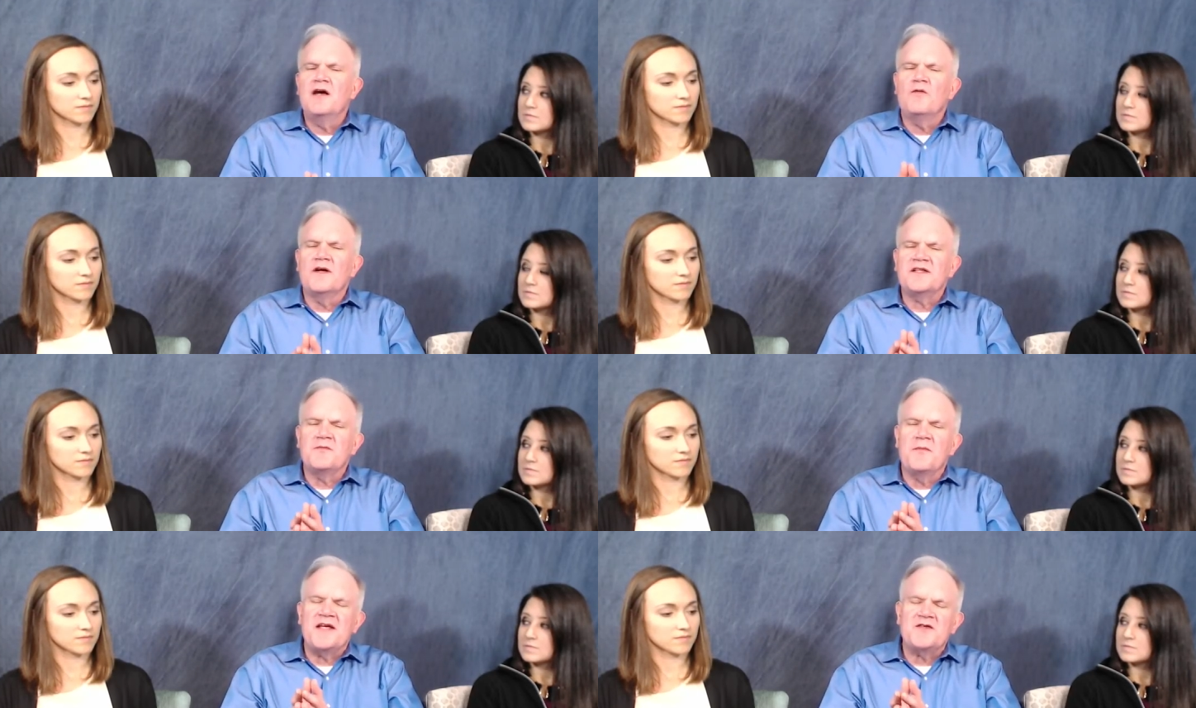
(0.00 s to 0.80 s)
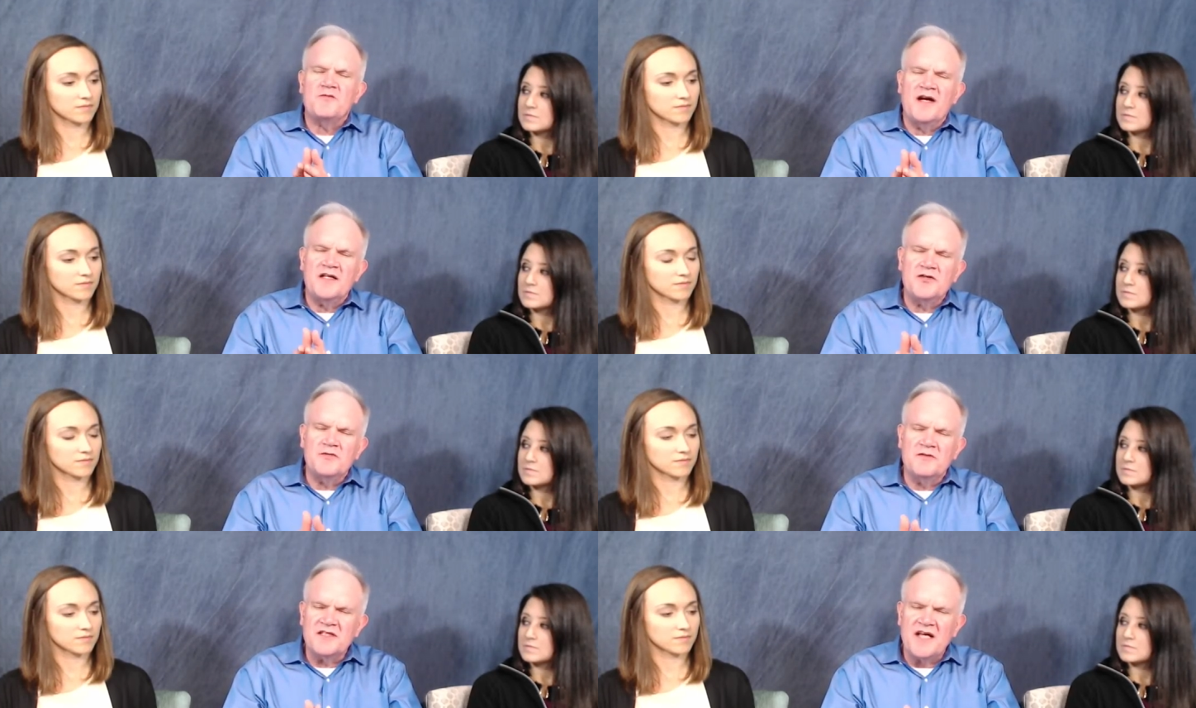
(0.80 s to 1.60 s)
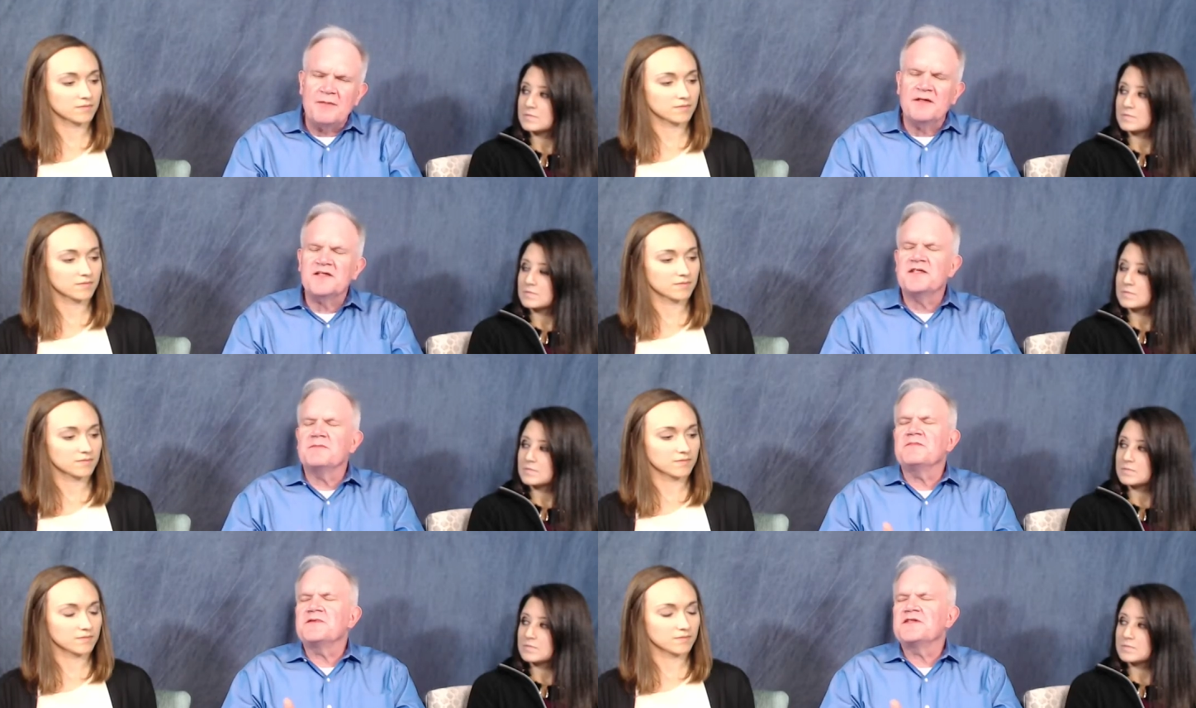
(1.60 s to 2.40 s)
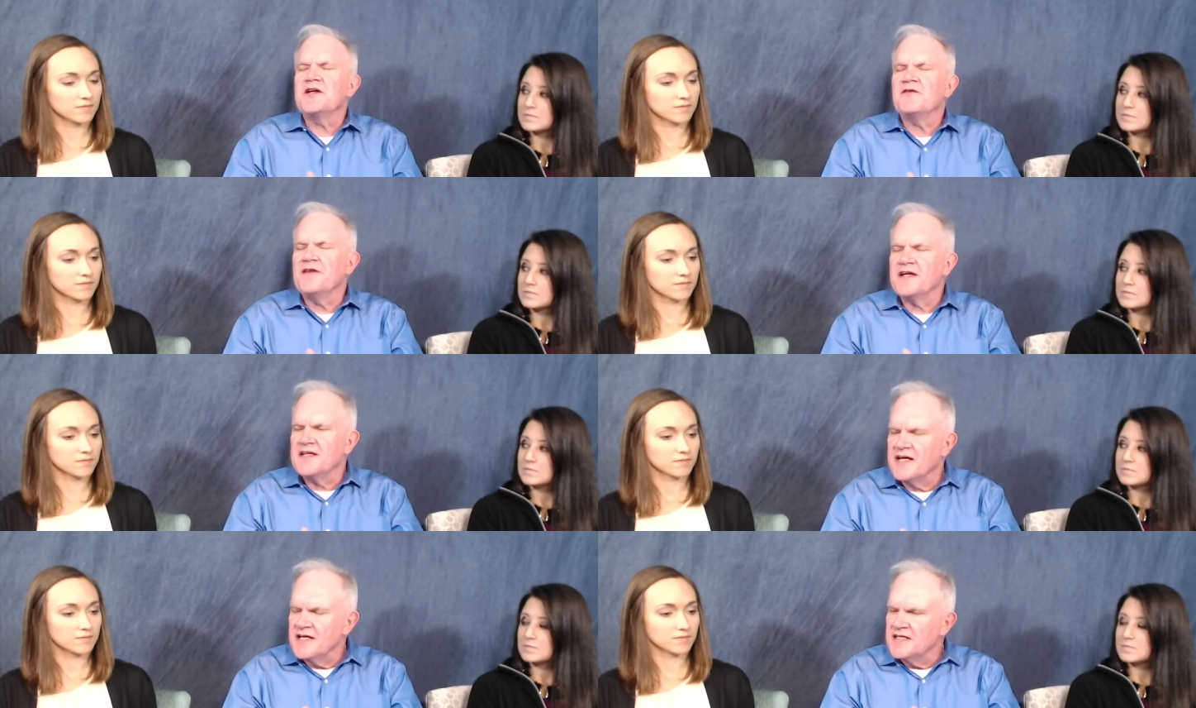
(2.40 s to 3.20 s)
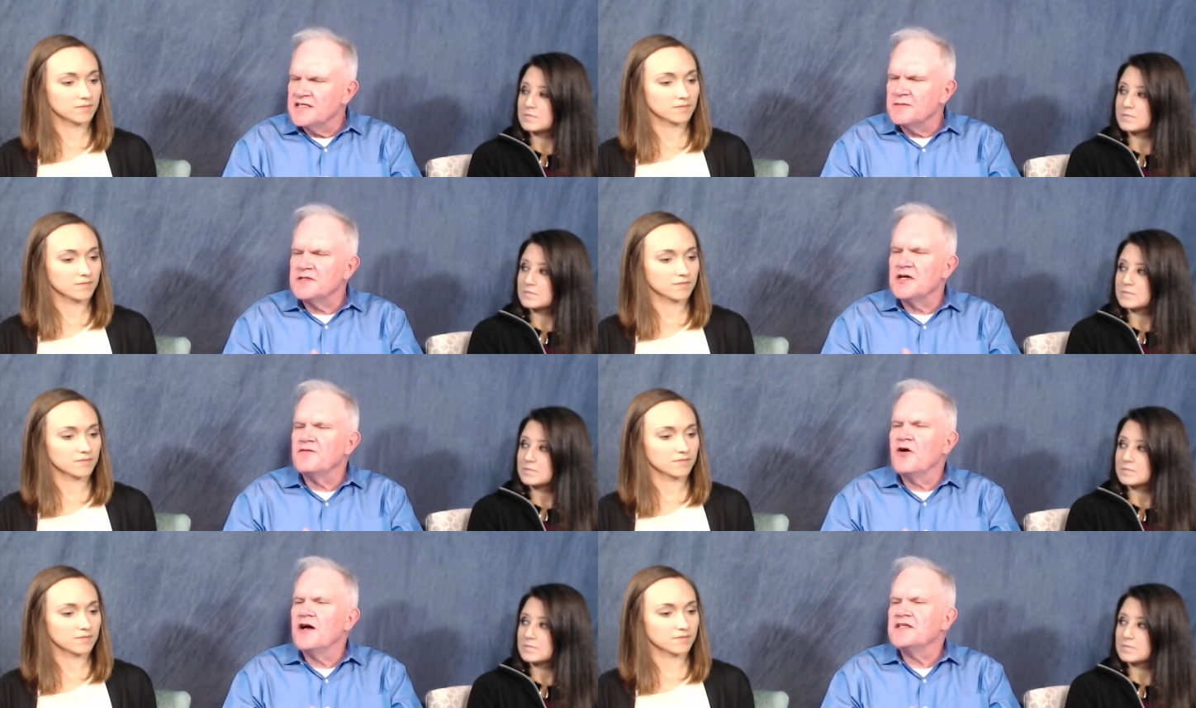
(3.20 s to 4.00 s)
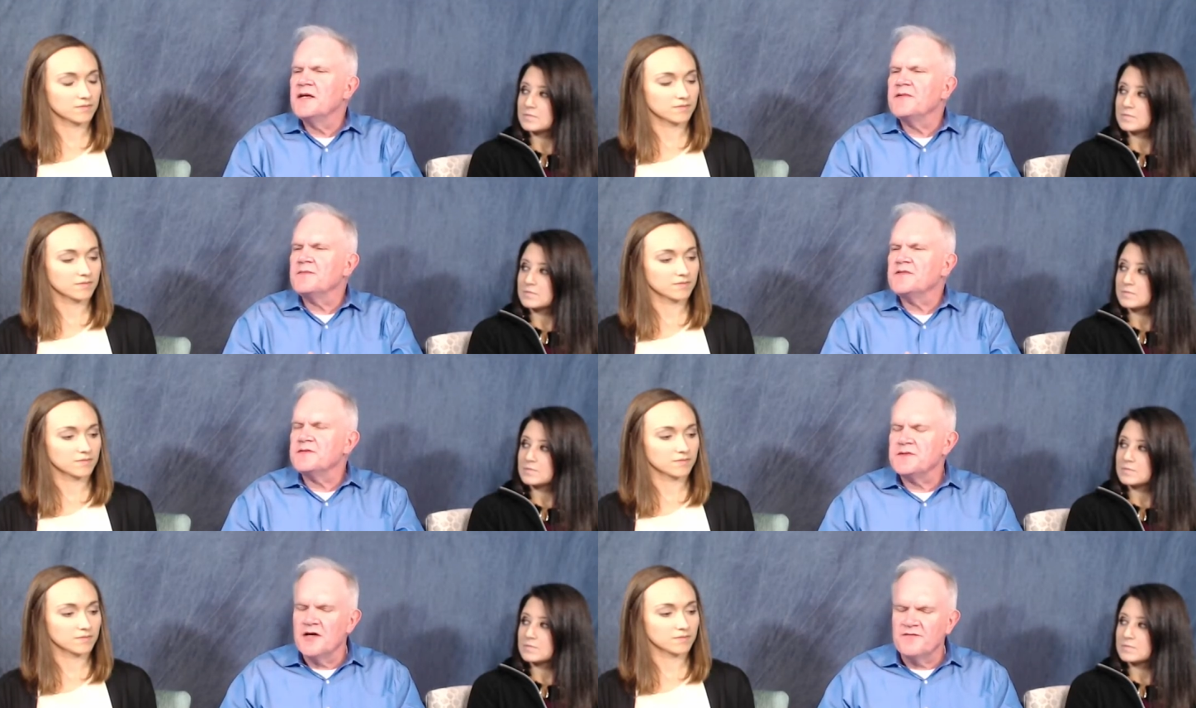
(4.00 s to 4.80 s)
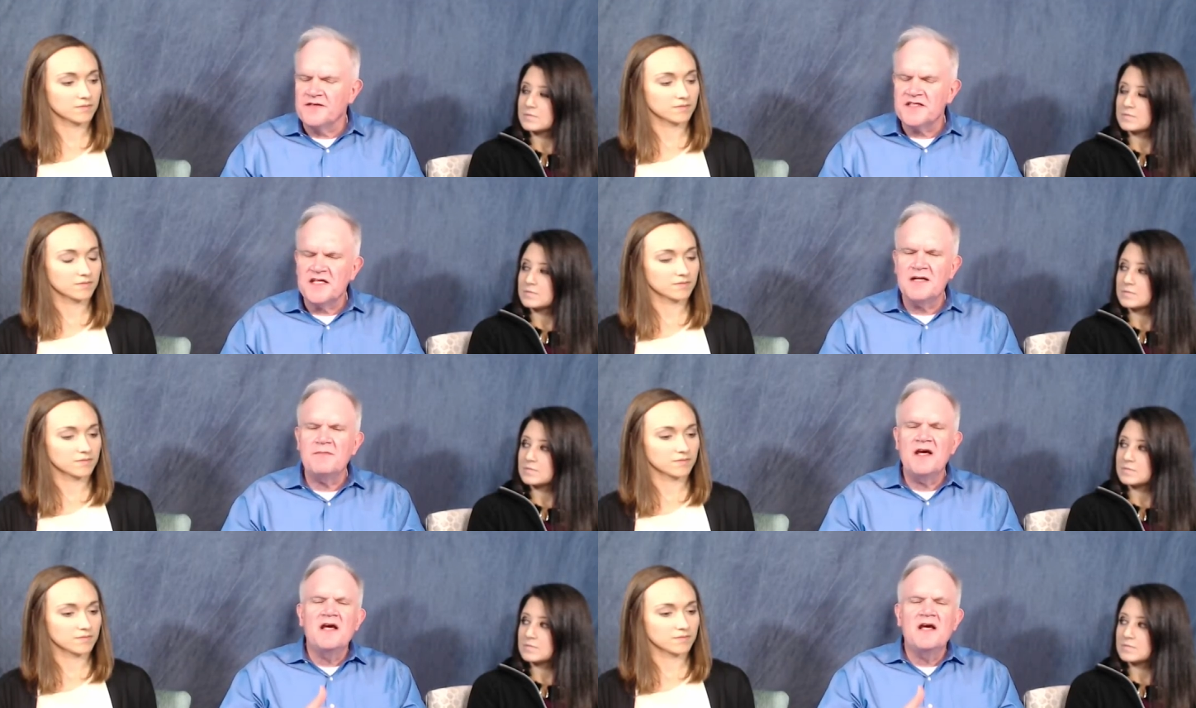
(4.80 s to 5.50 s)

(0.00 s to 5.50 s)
Speaker 1: What's the best way to establish some self-identity, some self-concept, and some self-esteem